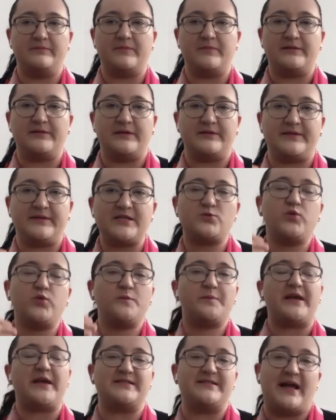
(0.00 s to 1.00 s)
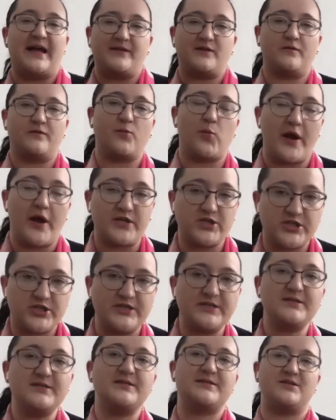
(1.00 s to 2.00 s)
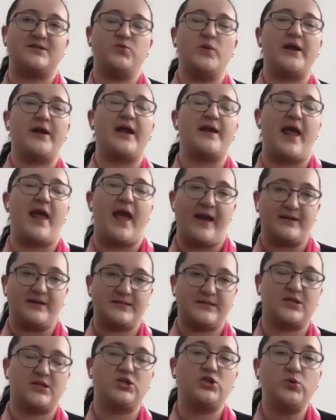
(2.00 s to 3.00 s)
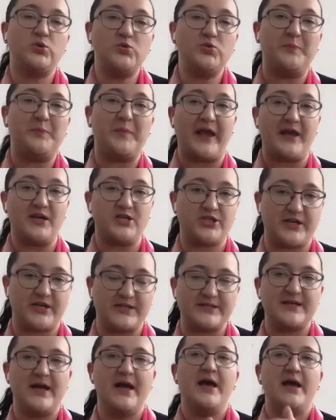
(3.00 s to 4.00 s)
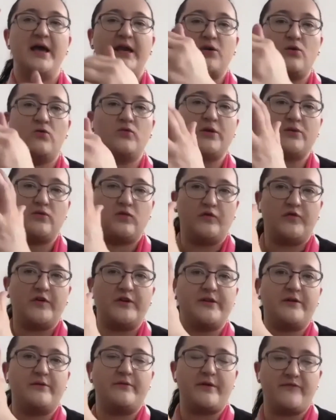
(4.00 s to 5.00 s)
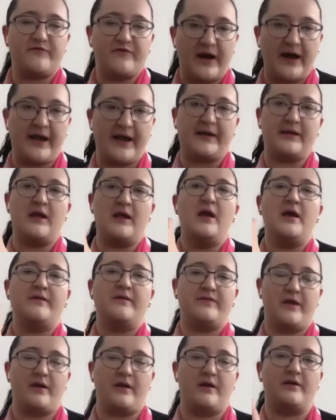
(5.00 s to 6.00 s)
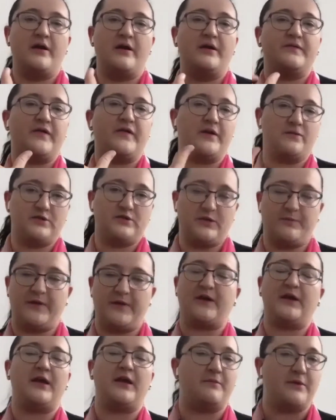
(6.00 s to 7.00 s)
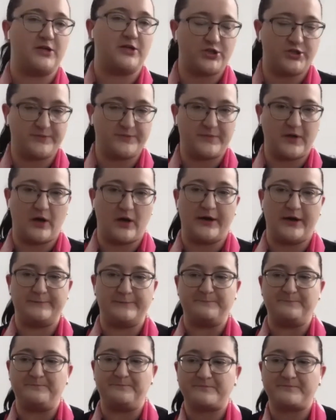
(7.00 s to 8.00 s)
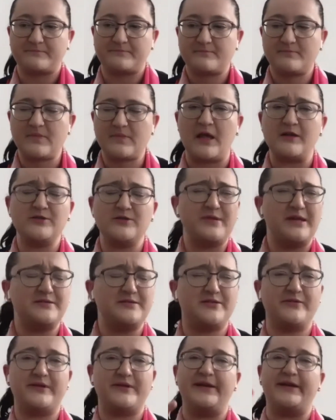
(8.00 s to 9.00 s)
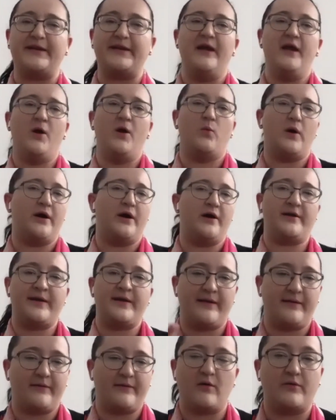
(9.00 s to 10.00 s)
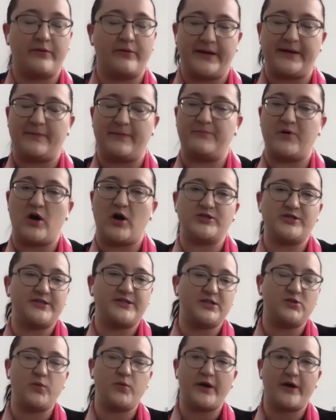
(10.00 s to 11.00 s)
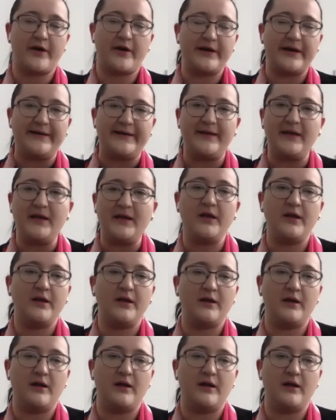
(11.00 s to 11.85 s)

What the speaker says: this would be a set of questions that we can ask to patients in order to further refine their phenotypic image. So that's certainly one concrete project that we are currently thinking